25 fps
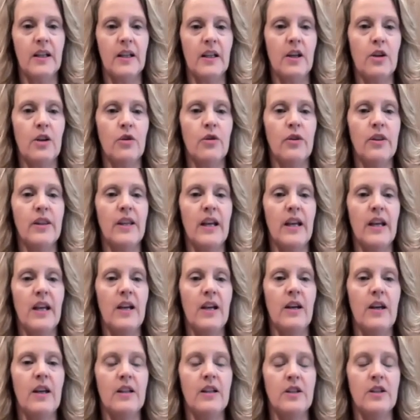You know,
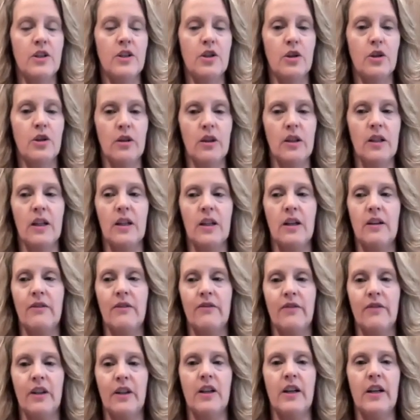they took a
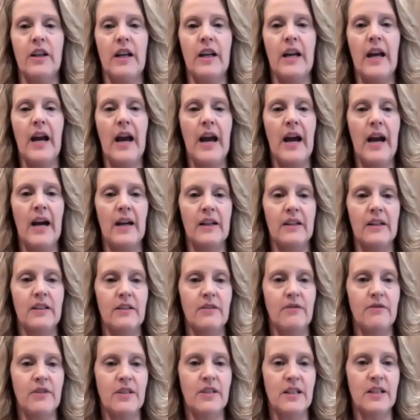very
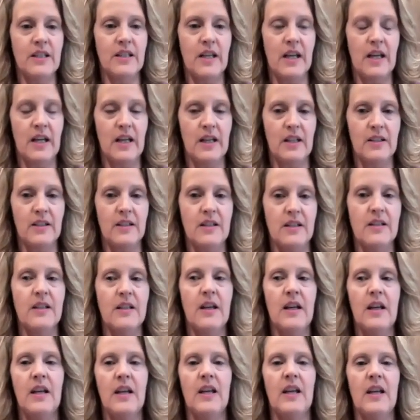active stance
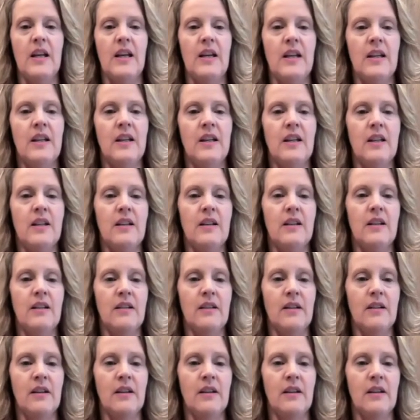in